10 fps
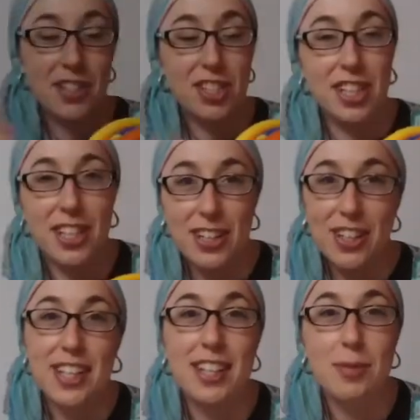to share
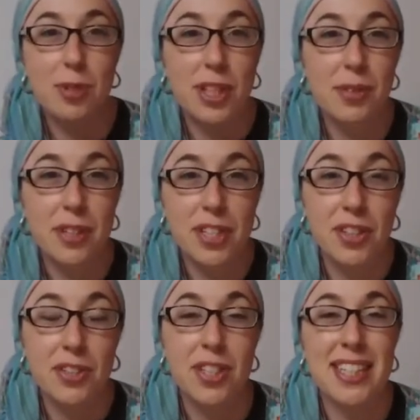in working with
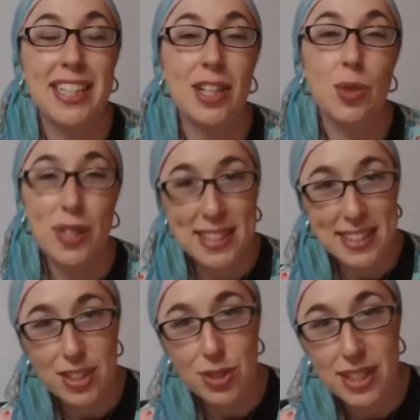children to increase
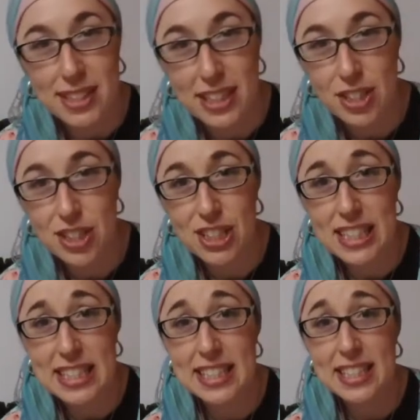their joint attention
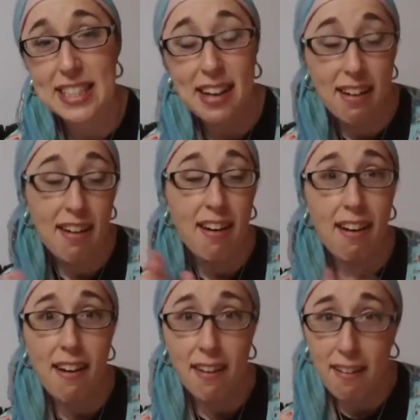is
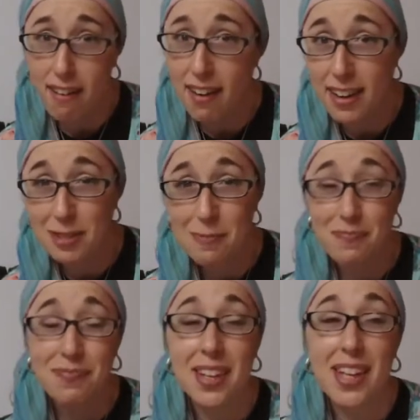a car.
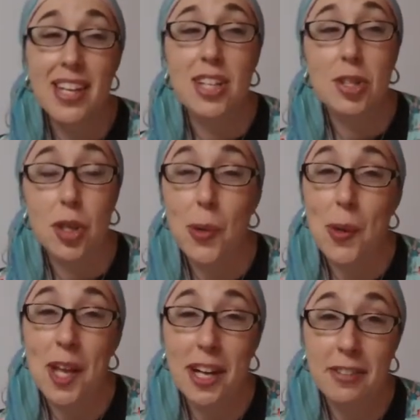So a
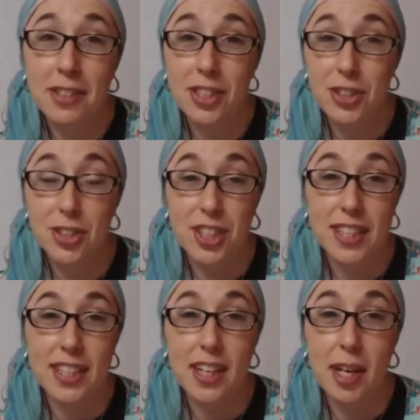lot of
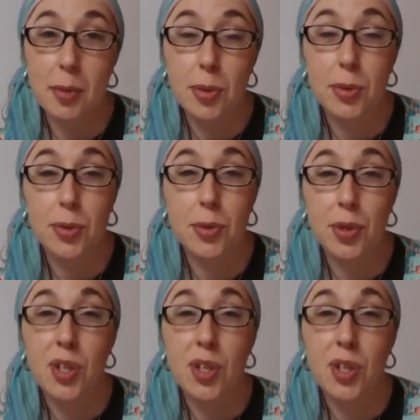children who